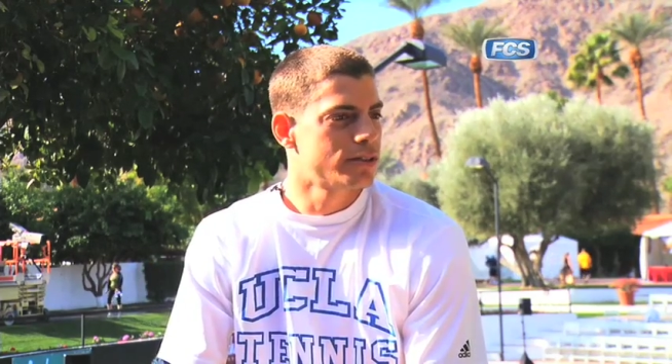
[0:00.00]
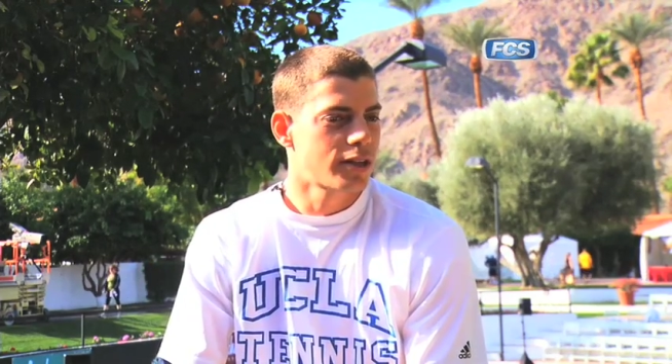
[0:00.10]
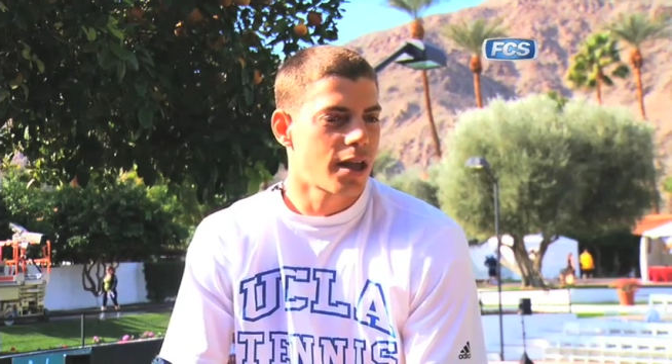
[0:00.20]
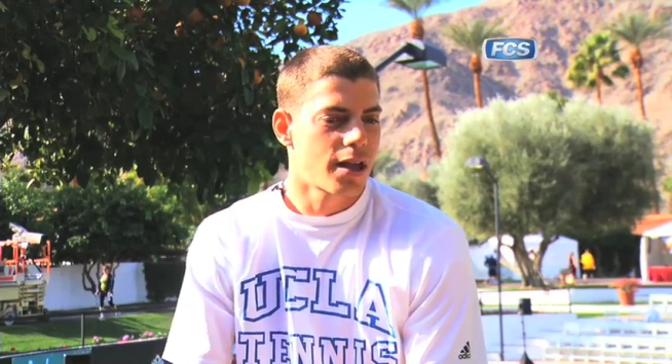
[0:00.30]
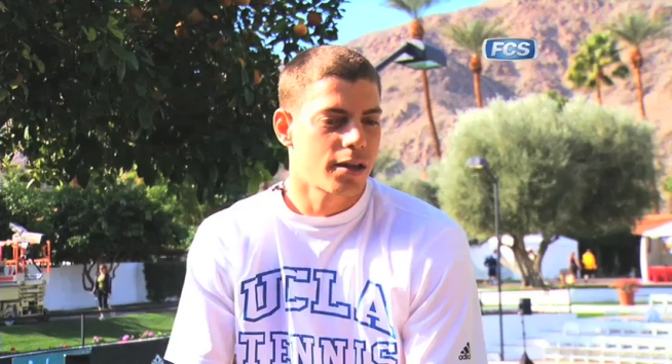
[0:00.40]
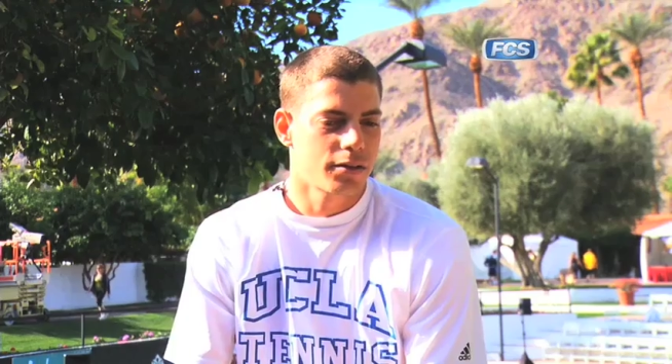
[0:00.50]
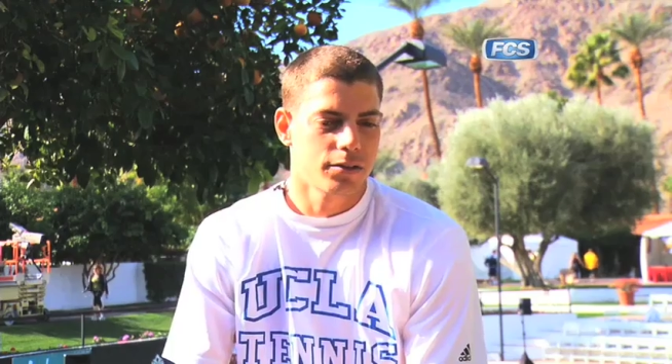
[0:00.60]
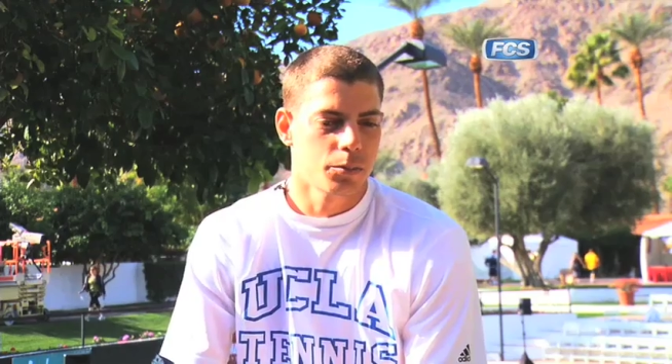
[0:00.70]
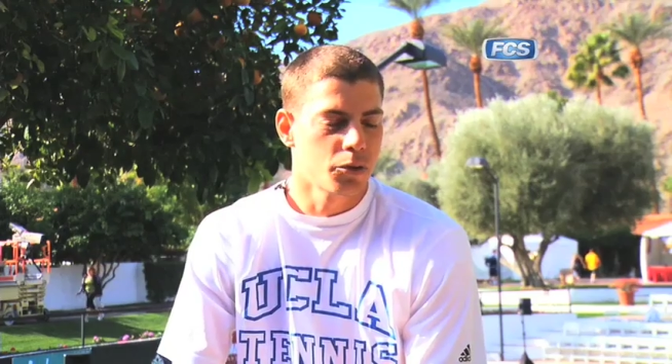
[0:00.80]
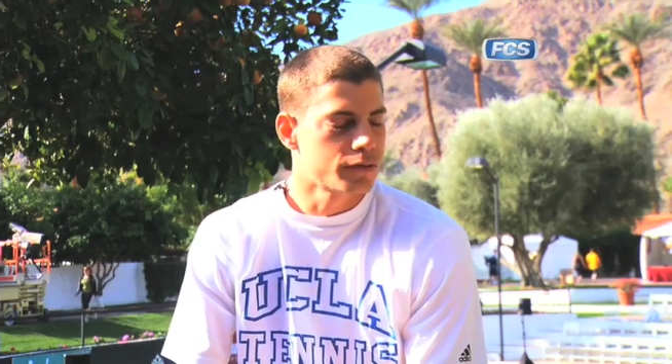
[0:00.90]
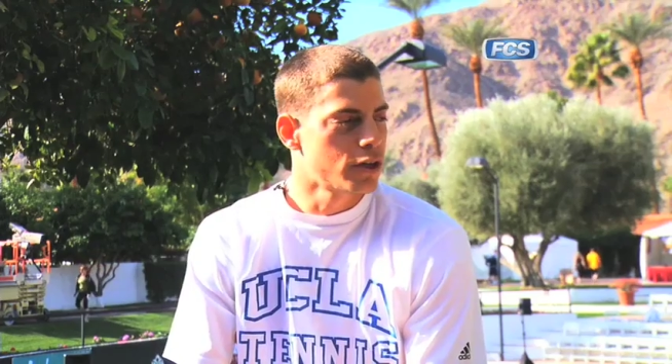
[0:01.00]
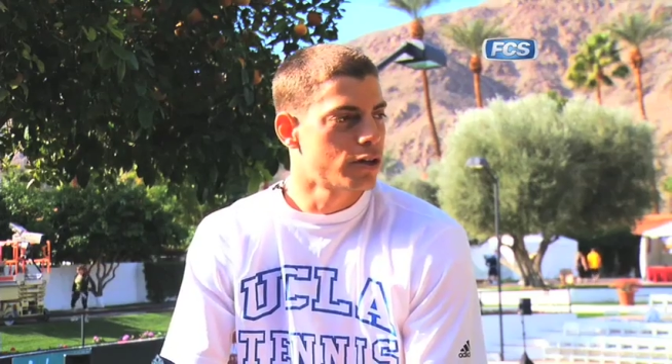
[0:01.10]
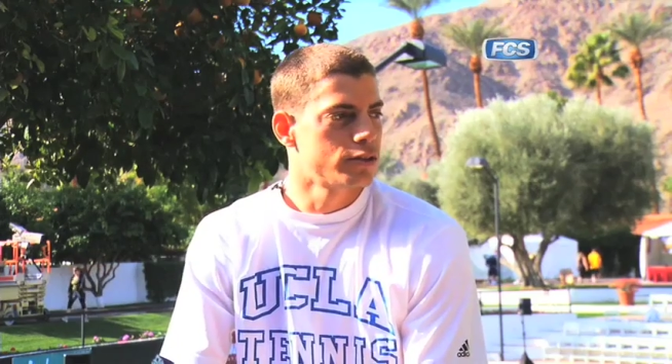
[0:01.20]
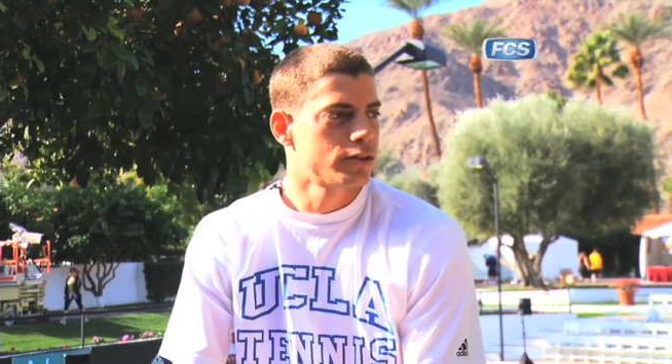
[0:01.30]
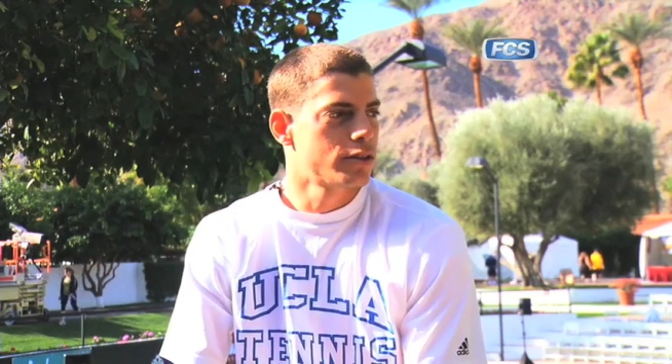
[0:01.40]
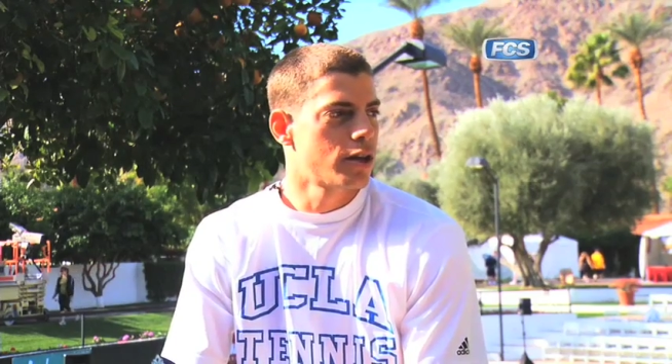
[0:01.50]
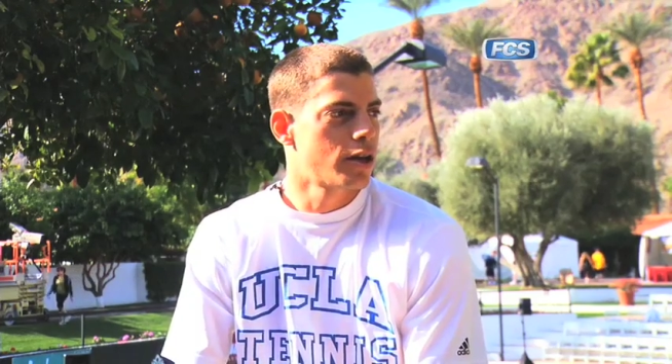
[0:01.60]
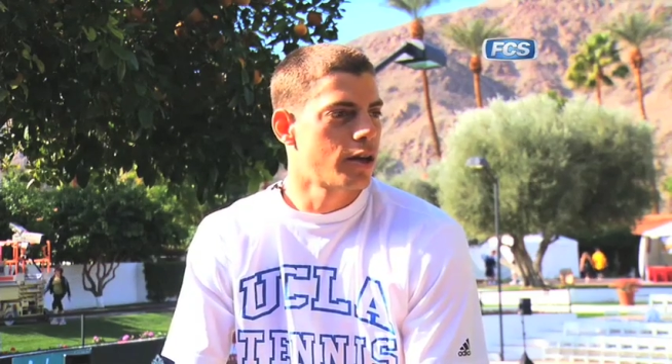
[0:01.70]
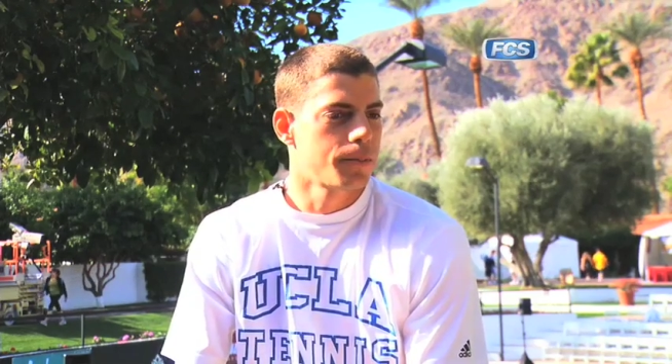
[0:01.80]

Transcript: and moved on to the